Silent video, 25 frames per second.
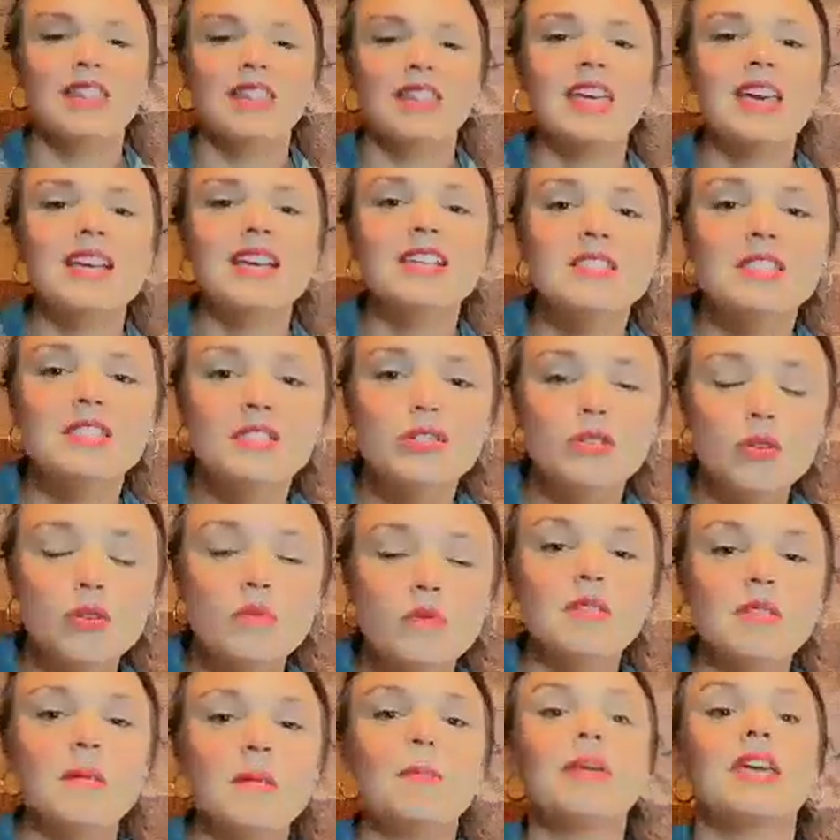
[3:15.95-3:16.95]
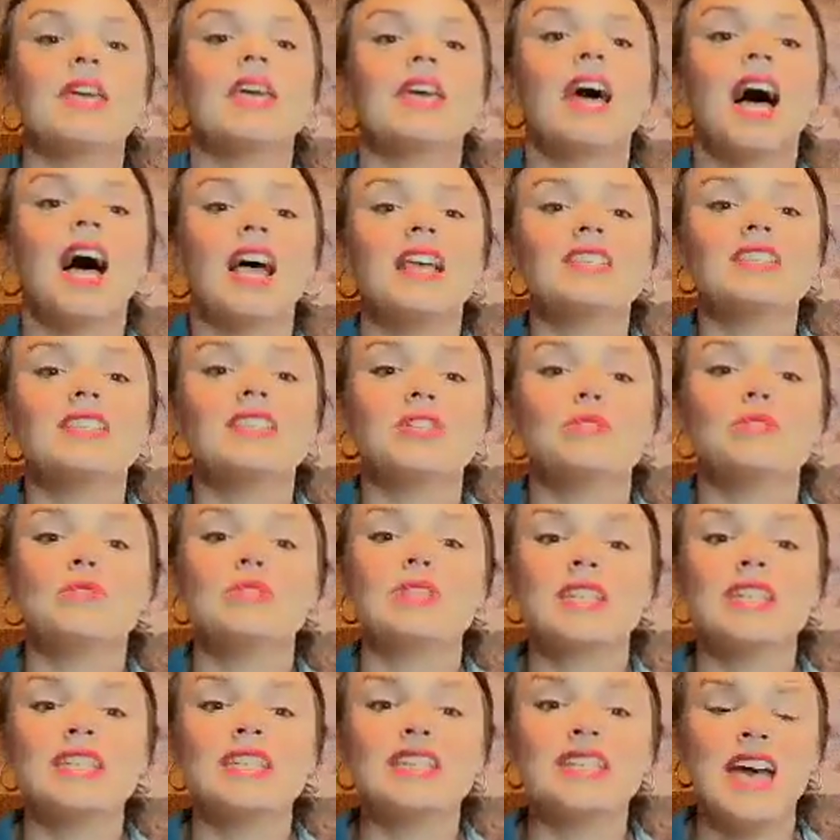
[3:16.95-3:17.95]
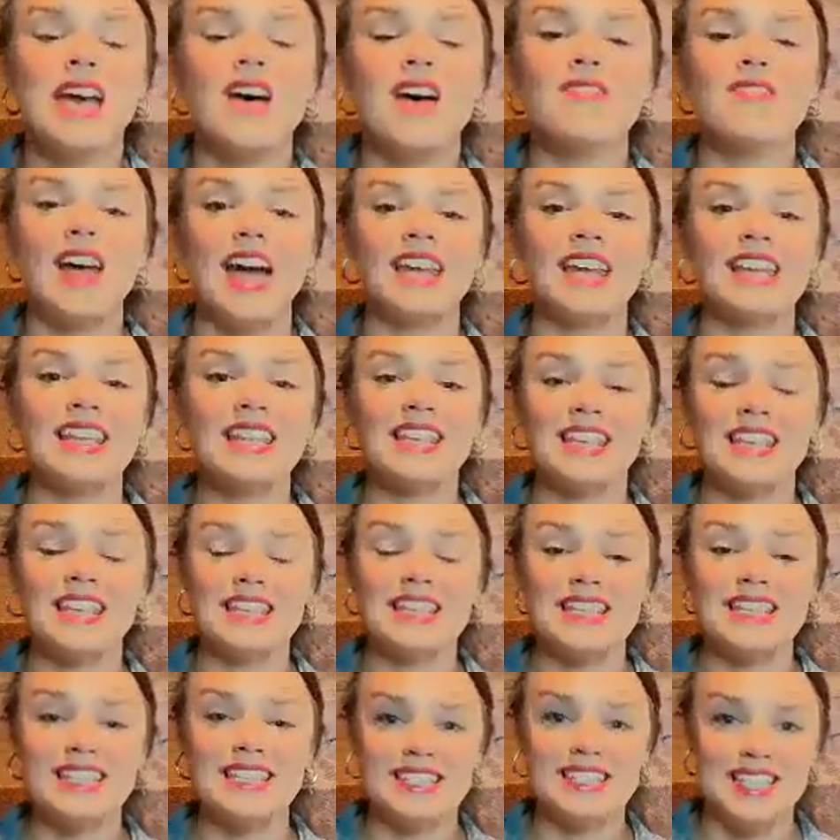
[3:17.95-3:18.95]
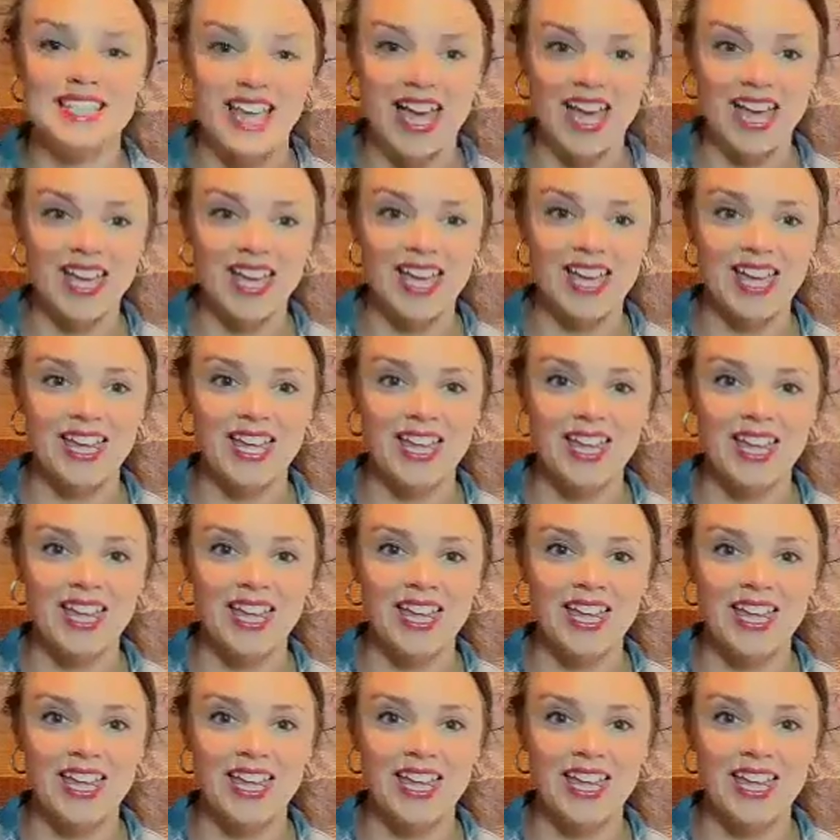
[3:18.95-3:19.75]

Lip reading: They assume that because you didn't have anything to say,